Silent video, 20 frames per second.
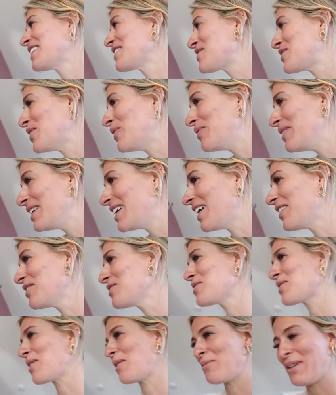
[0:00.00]
Something else
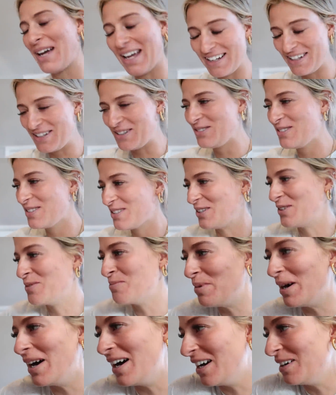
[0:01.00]
that I'm getting used to.
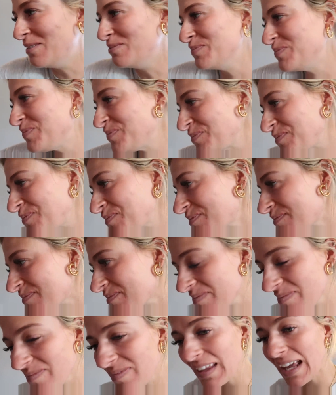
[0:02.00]
But
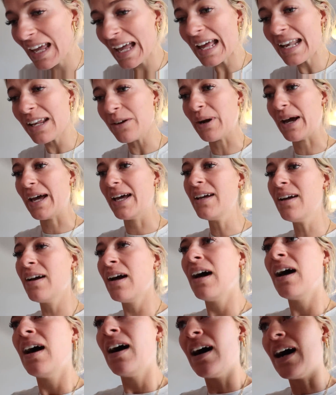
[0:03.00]
anyway,
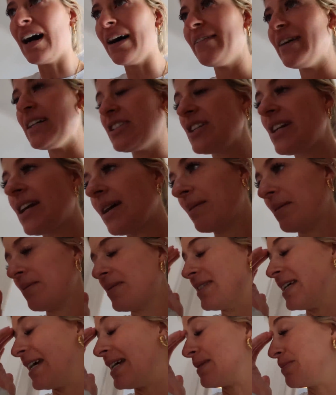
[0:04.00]
I've actually come
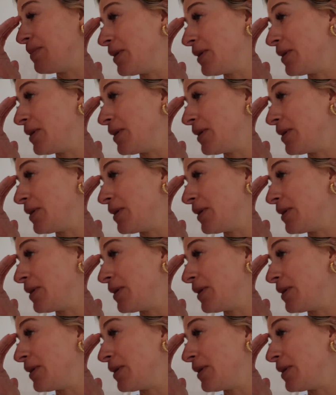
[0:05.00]
upstairs